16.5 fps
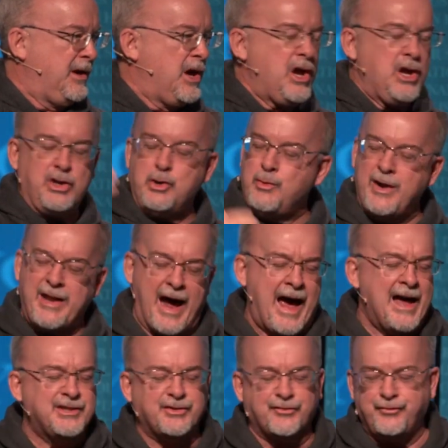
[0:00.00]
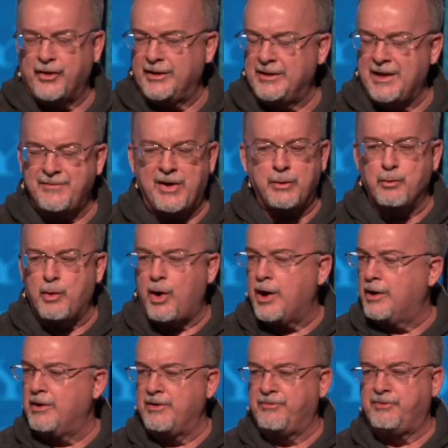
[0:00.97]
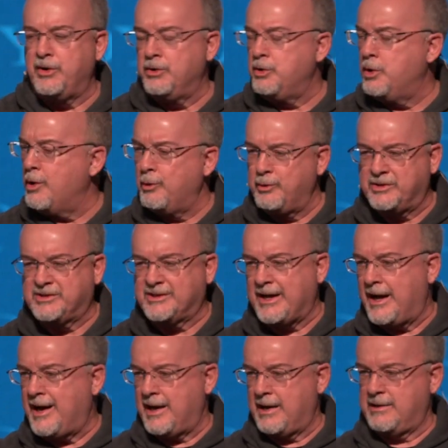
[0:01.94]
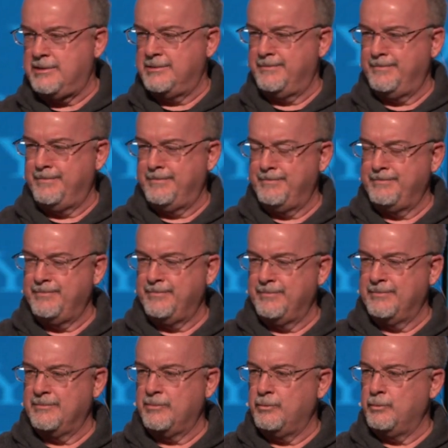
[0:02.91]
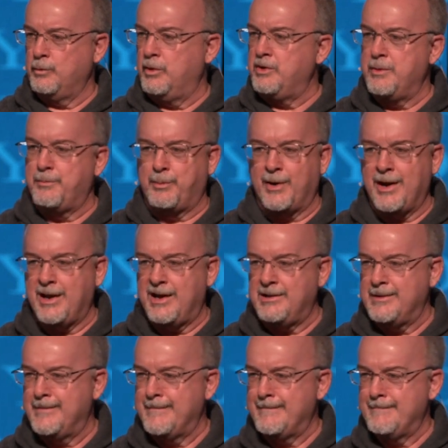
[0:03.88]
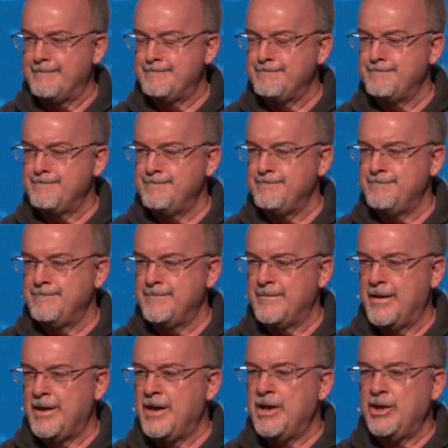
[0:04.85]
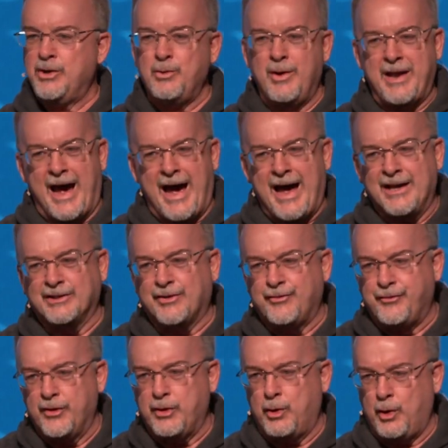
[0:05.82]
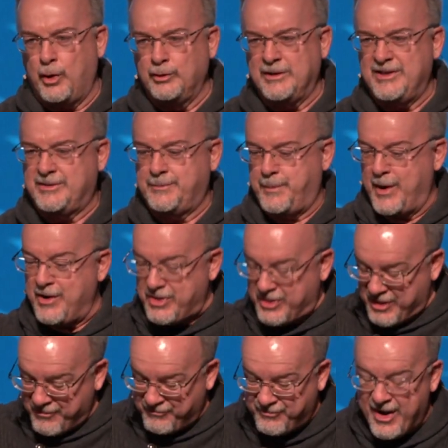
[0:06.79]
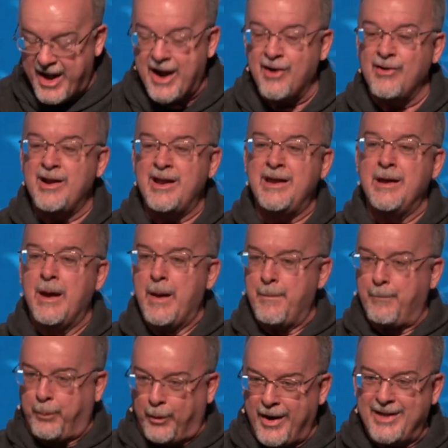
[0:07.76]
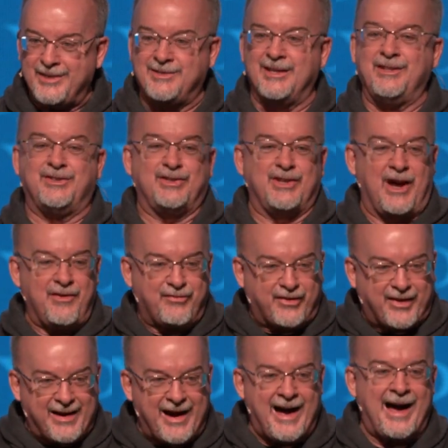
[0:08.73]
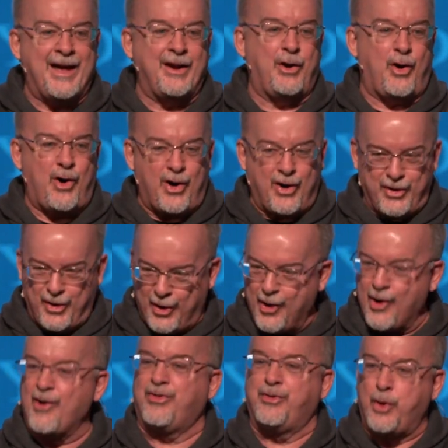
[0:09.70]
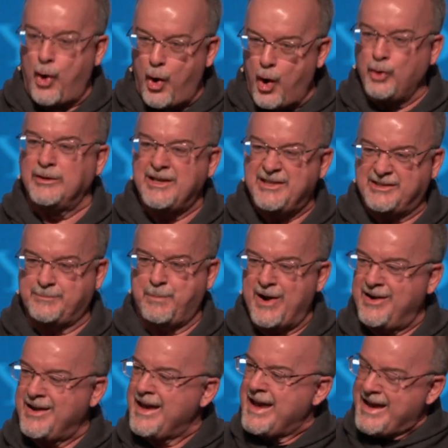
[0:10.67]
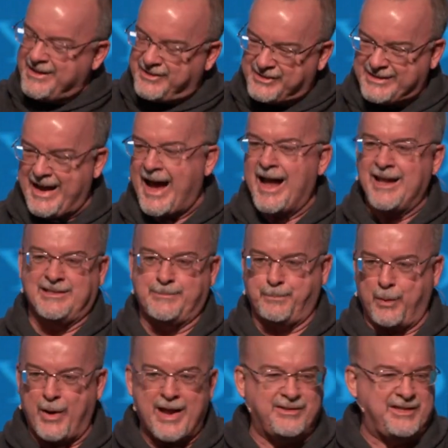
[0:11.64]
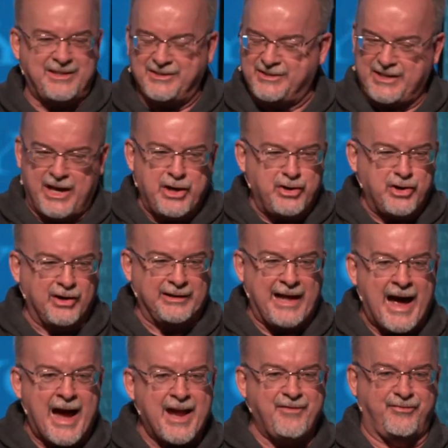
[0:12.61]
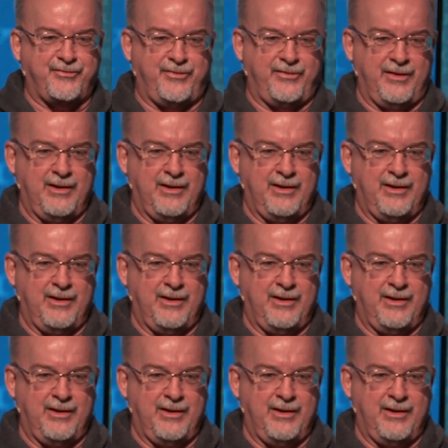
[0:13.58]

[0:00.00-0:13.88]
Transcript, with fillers: You would ask for living water if you knew it was God when you prayed you would ask for the Holy Spirit, the very presence of God on earth. The Holy Spirit is God's presence in your life.